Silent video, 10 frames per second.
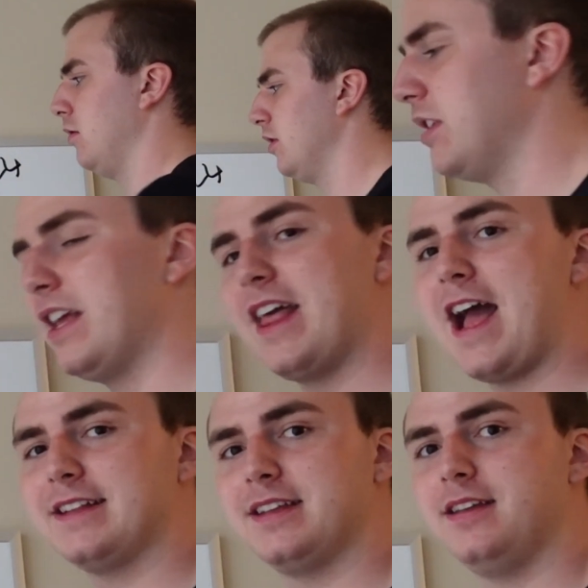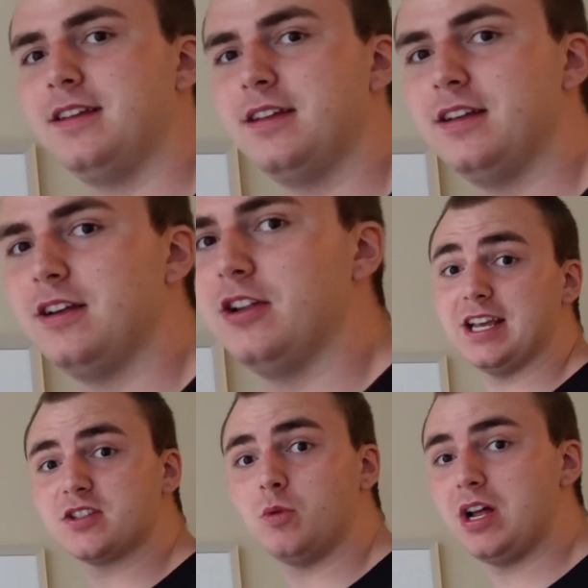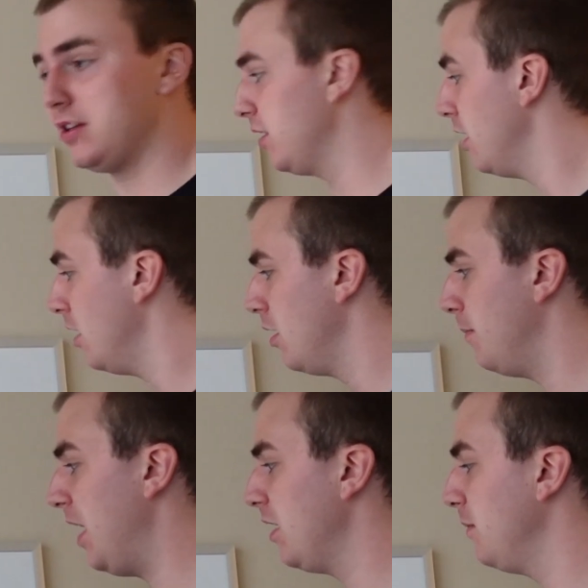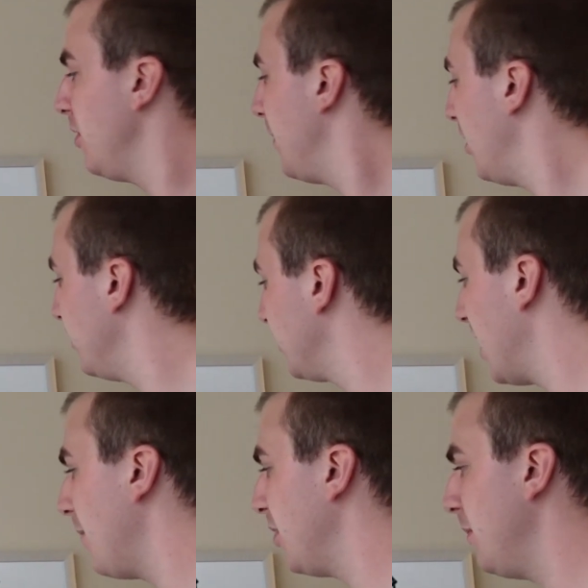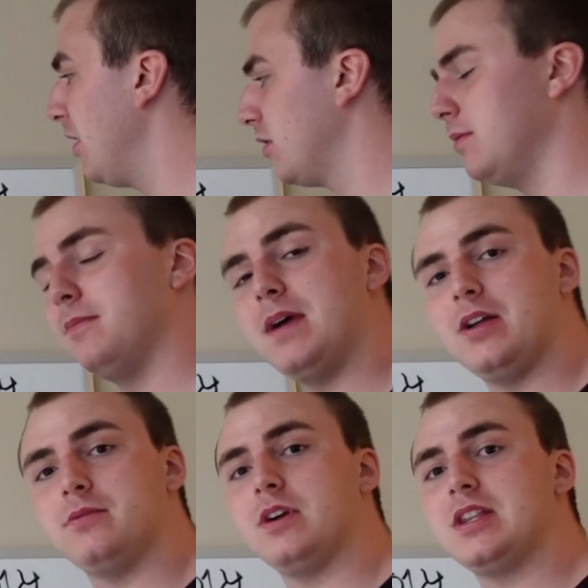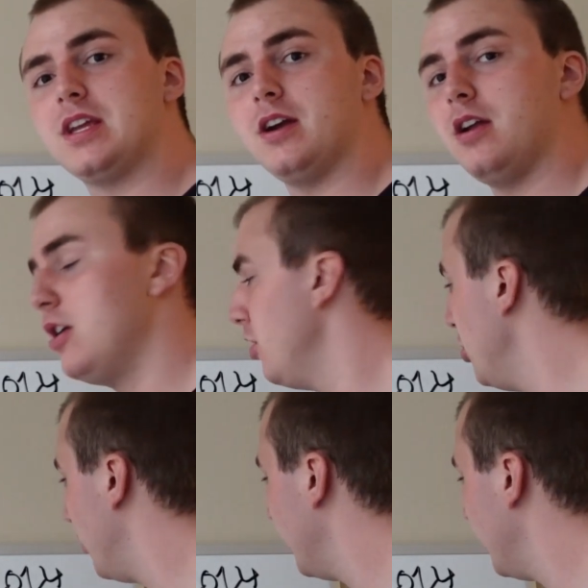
Look like that. Guess what? Bottom of the mountain, top of the mountain, mountain right there, you